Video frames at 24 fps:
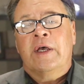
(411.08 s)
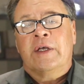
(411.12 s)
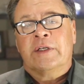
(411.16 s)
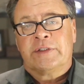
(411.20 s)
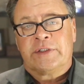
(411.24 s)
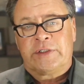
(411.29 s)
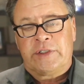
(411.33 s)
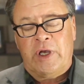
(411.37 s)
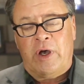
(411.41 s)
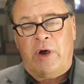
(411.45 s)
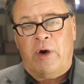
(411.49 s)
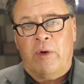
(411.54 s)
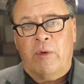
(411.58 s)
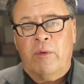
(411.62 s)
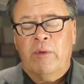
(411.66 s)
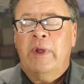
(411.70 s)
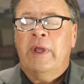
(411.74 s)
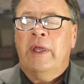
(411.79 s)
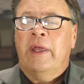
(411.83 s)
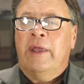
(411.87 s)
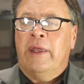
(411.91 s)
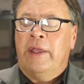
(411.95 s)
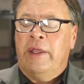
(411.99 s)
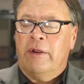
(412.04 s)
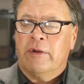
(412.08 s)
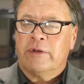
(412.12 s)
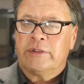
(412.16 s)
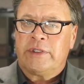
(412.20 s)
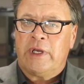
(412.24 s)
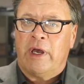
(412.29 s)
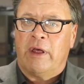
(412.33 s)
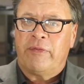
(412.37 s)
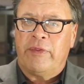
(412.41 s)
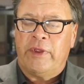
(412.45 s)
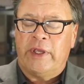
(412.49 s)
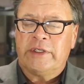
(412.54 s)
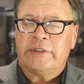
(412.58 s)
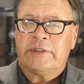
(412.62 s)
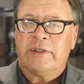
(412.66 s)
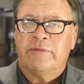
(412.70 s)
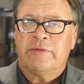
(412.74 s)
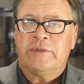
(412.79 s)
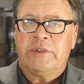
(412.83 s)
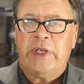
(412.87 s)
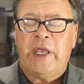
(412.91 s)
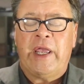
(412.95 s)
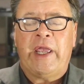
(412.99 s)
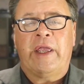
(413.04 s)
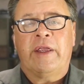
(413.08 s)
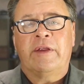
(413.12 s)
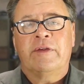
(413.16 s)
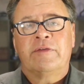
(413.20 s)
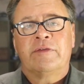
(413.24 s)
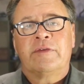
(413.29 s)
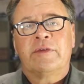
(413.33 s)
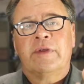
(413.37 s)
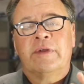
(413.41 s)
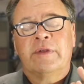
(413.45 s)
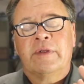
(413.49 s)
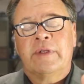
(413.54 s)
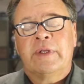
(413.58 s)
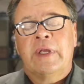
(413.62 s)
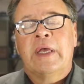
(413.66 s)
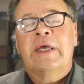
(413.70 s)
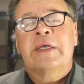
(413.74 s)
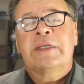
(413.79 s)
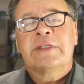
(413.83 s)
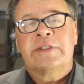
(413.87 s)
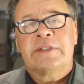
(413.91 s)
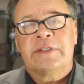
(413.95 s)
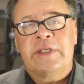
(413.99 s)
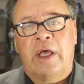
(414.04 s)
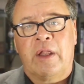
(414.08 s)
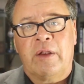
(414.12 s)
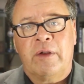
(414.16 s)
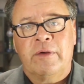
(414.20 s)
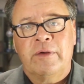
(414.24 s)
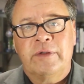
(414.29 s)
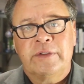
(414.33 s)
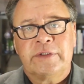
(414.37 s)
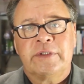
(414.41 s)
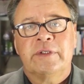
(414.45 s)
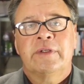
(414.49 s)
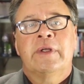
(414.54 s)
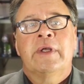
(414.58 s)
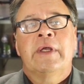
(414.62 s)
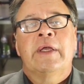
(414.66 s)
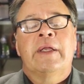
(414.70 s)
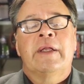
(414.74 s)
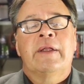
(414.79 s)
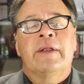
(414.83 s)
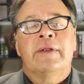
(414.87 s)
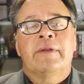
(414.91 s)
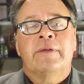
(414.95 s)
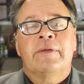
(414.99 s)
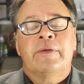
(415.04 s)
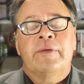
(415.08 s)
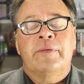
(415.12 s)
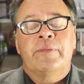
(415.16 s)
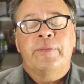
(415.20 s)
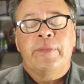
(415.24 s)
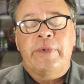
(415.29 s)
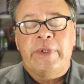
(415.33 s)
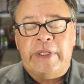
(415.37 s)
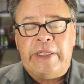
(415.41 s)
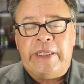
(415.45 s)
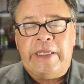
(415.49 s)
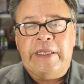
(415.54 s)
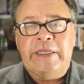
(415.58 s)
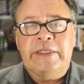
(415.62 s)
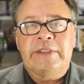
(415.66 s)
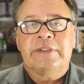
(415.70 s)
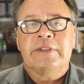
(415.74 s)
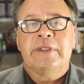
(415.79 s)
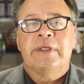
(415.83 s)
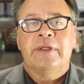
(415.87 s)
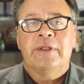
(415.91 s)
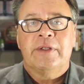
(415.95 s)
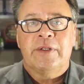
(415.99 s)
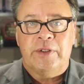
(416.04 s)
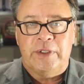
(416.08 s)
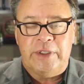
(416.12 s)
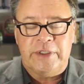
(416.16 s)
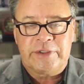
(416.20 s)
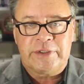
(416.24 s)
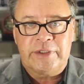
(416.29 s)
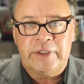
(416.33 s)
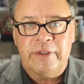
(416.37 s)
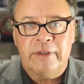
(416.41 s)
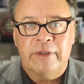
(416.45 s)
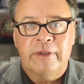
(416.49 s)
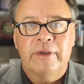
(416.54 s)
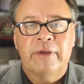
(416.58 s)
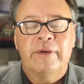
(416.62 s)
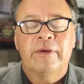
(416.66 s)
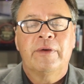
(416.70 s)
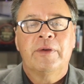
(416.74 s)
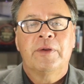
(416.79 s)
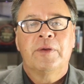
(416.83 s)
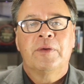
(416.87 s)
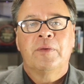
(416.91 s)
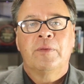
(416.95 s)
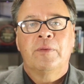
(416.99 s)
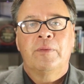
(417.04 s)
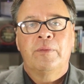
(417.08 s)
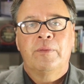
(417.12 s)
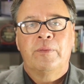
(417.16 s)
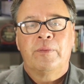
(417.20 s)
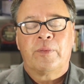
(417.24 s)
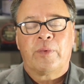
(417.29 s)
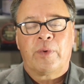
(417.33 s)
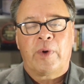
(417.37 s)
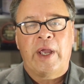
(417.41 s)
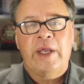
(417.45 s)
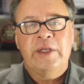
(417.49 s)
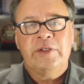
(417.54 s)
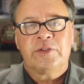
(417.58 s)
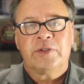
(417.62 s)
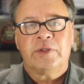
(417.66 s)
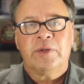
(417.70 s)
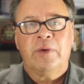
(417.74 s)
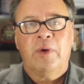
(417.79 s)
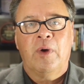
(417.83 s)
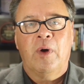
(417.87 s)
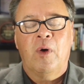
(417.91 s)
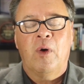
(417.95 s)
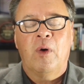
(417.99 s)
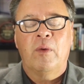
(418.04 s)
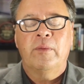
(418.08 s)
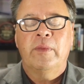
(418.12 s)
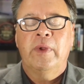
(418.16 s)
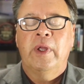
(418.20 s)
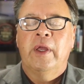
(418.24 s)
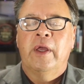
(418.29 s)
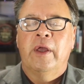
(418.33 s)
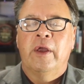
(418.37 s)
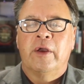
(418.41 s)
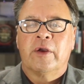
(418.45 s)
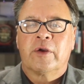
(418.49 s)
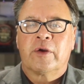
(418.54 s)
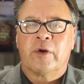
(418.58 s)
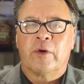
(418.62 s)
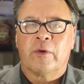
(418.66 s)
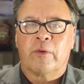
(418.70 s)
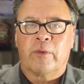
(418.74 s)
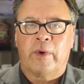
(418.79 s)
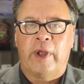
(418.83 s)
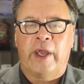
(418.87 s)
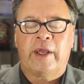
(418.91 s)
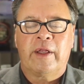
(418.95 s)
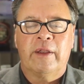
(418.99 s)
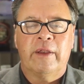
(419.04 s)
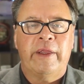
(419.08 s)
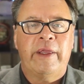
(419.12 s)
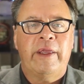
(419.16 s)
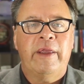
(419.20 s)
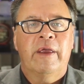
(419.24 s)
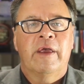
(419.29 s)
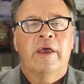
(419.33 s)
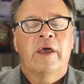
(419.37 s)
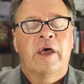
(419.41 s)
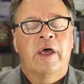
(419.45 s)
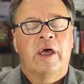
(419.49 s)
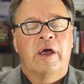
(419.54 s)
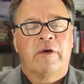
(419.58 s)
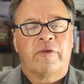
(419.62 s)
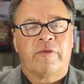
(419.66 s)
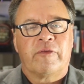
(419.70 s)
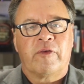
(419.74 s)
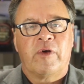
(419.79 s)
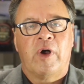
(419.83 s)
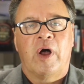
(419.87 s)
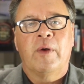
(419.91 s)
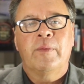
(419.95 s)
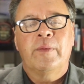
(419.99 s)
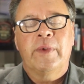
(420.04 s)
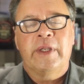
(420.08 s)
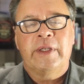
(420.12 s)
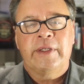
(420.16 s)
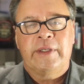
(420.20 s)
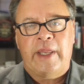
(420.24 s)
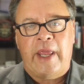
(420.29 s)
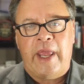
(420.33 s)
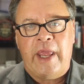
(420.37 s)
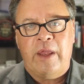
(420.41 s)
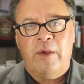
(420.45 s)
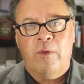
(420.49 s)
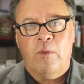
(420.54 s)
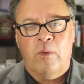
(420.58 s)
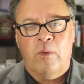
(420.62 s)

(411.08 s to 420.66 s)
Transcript: So here's how things have changed. Sellers, please listen. Price your home correctly from day